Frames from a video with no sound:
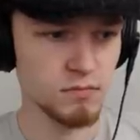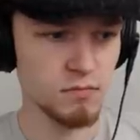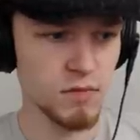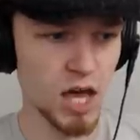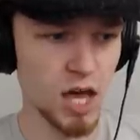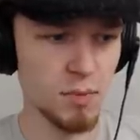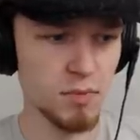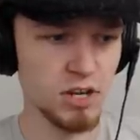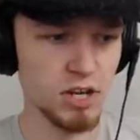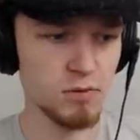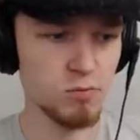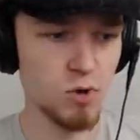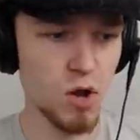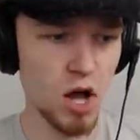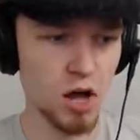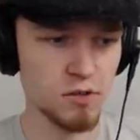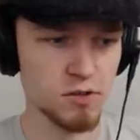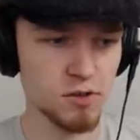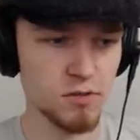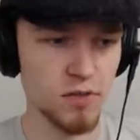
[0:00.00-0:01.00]
How many
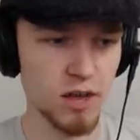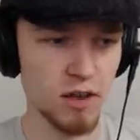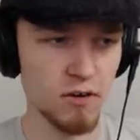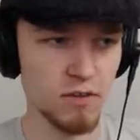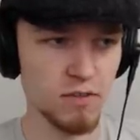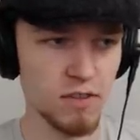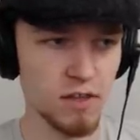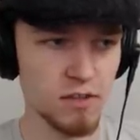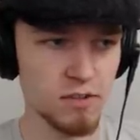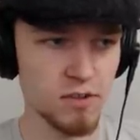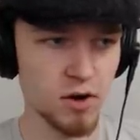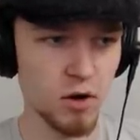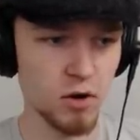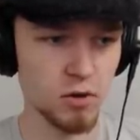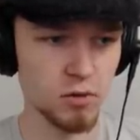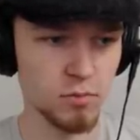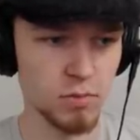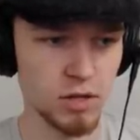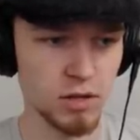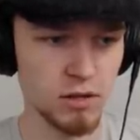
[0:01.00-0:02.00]
rocks are there in this
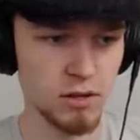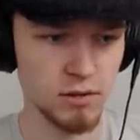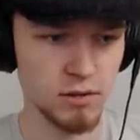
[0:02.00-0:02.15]
home?